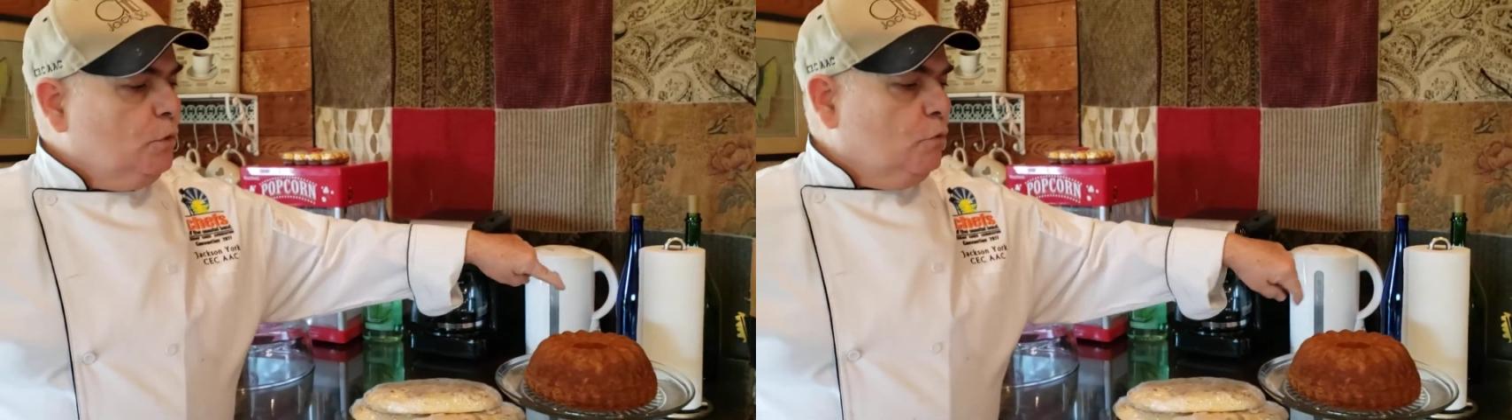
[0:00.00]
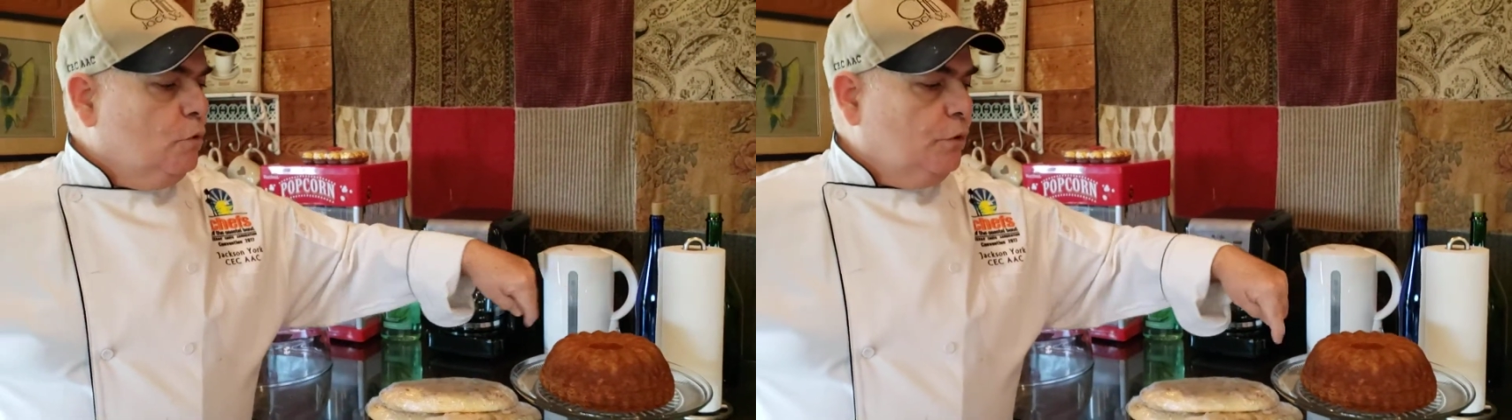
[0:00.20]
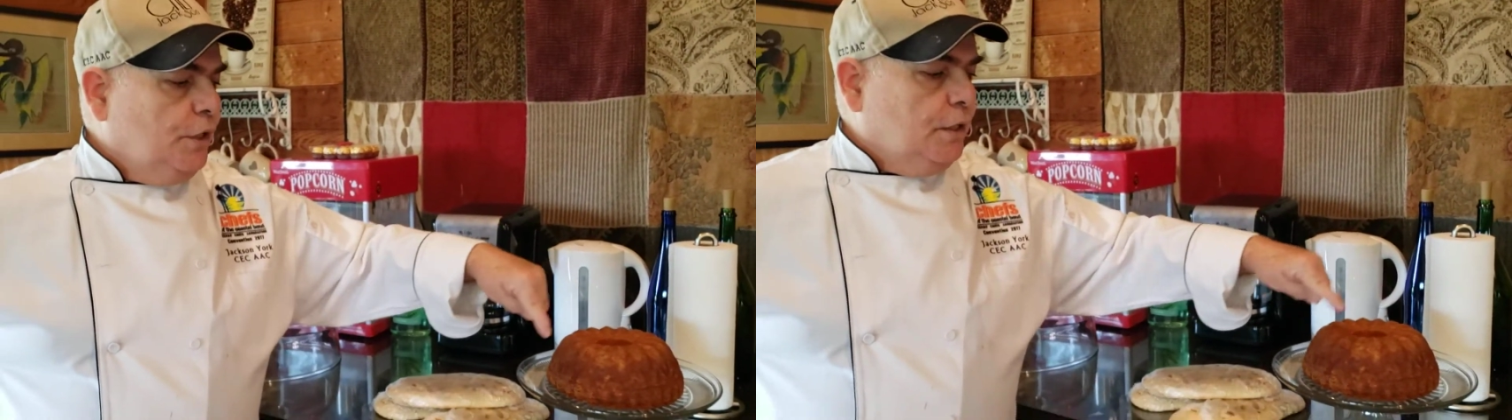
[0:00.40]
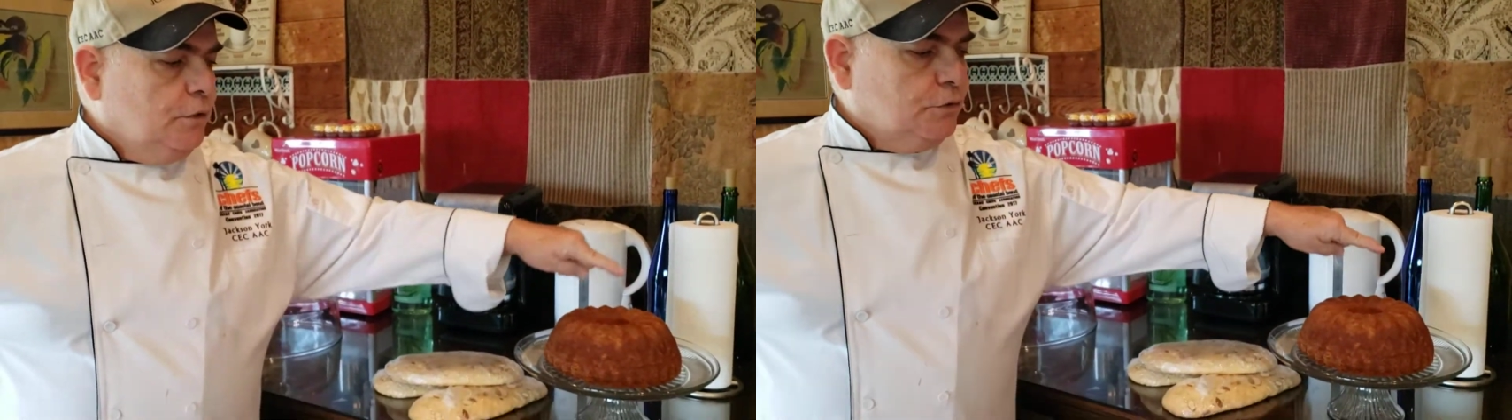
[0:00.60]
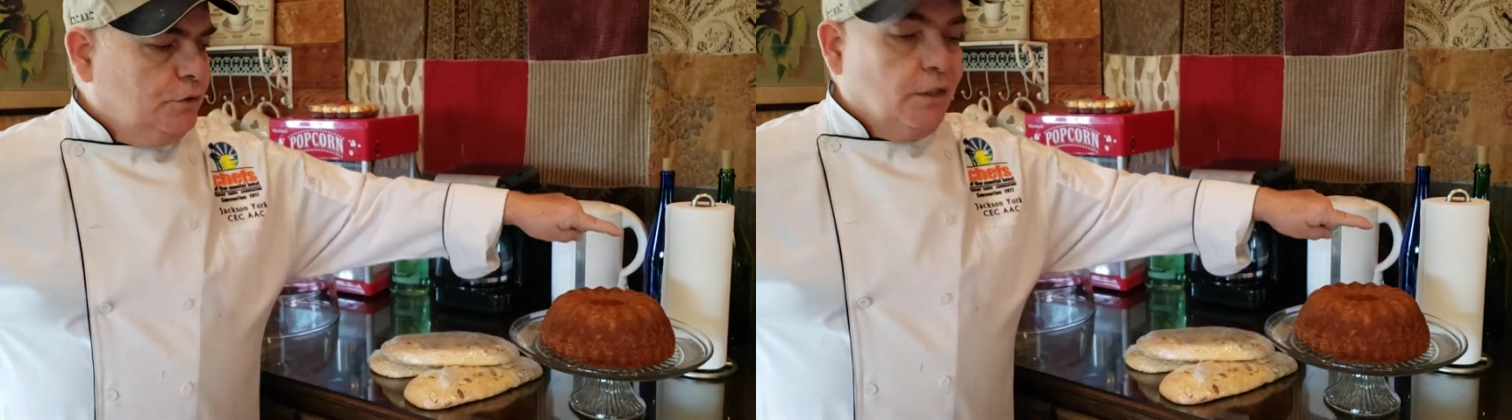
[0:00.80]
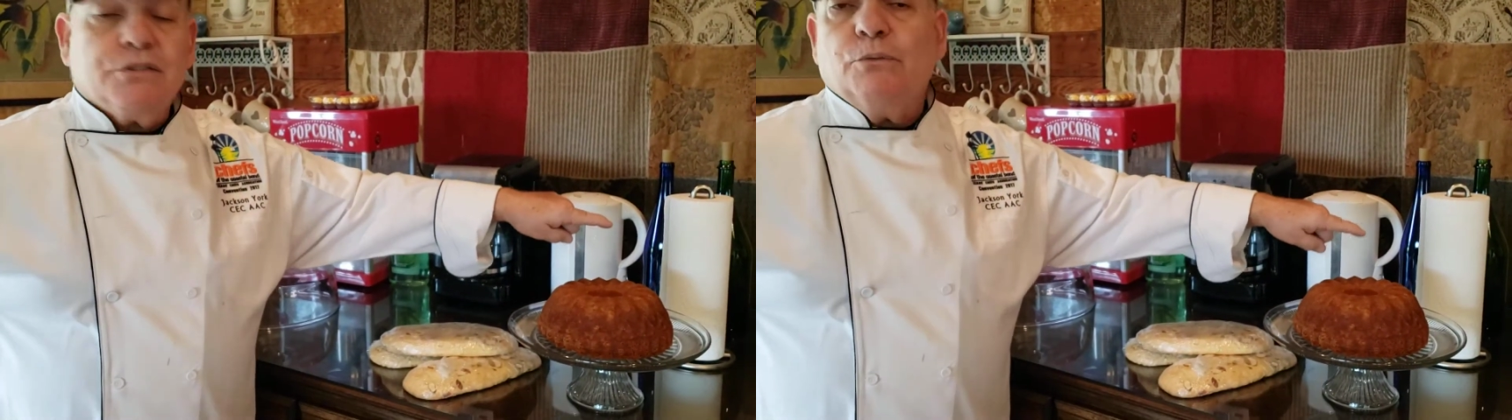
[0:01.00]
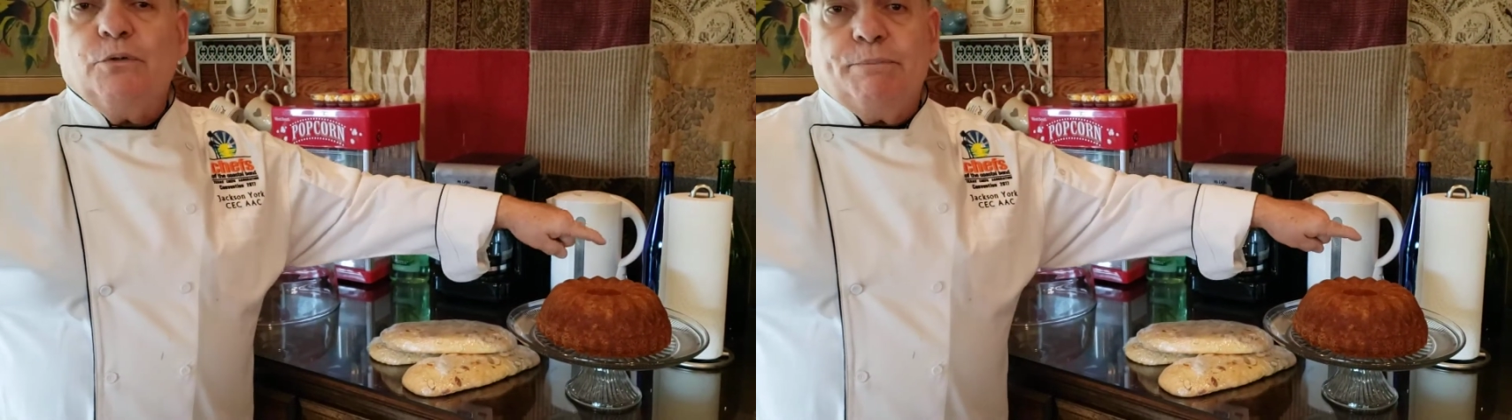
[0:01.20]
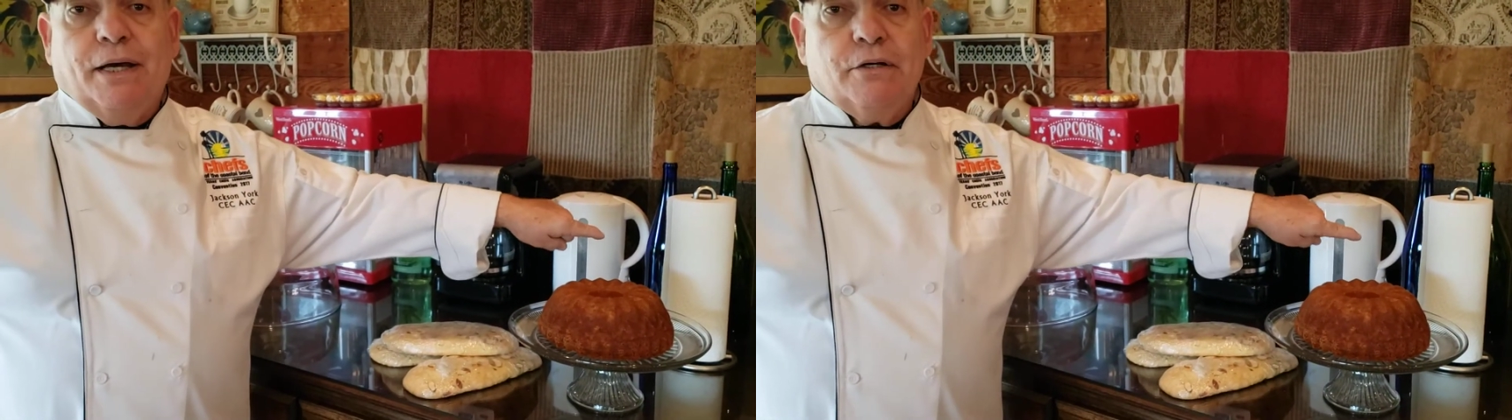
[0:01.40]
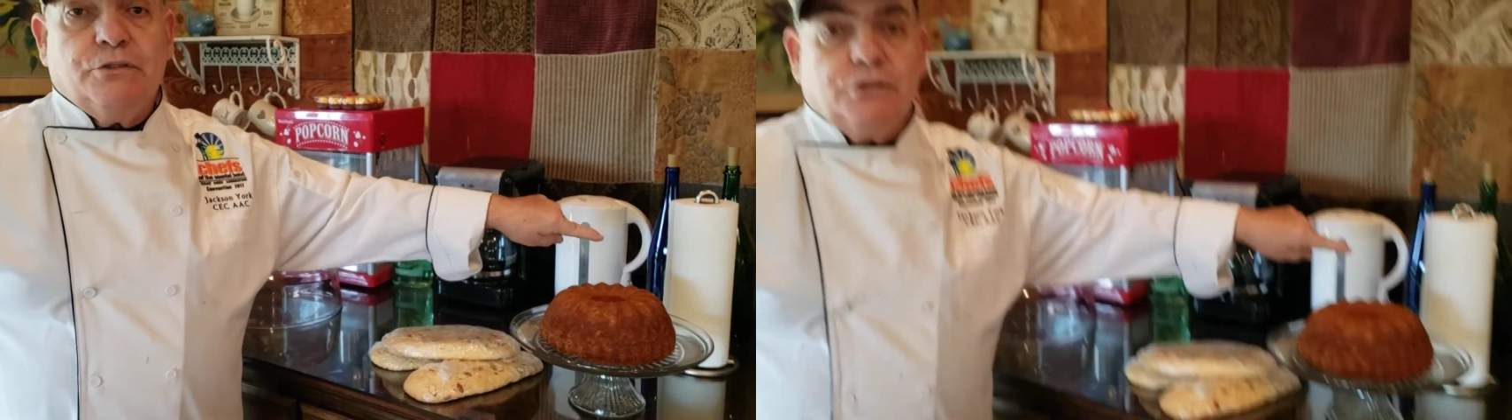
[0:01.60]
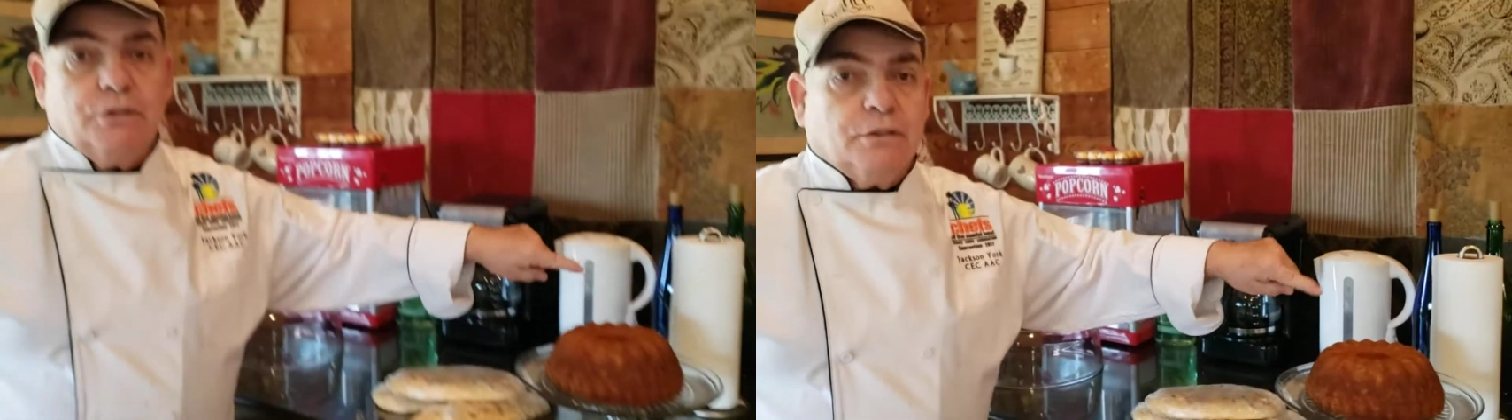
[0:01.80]
or you can just dust it with powdered
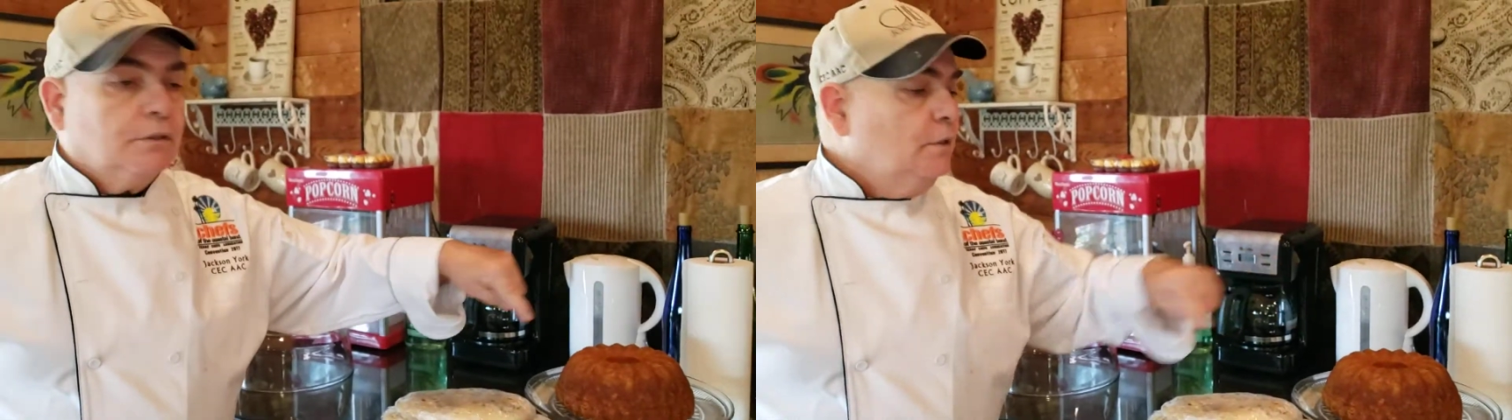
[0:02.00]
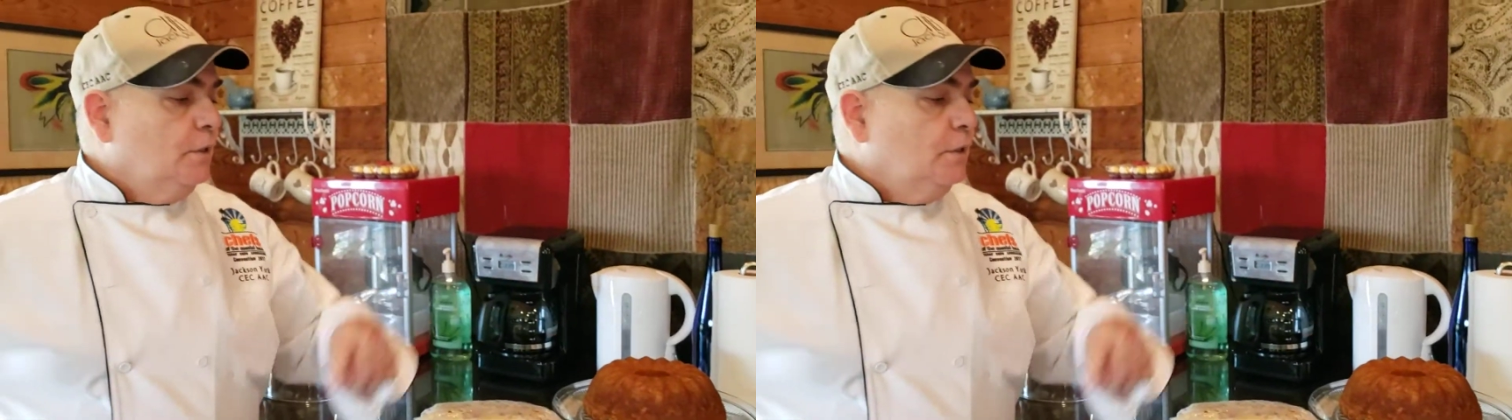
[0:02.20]
sugar